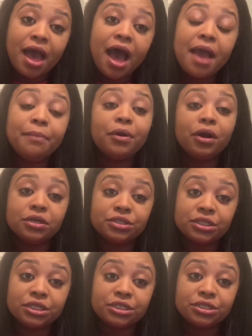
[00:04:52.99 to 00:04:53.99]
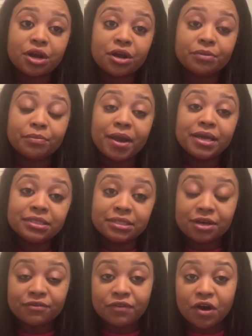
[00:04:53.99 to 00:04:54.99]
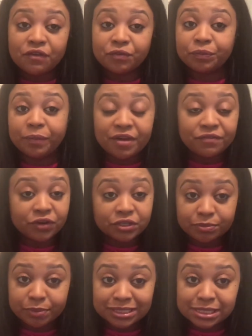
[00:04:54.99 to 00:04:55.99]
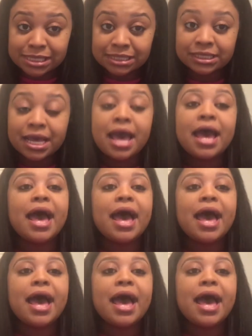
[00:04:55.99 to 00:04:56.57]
I personally started myself off with my first business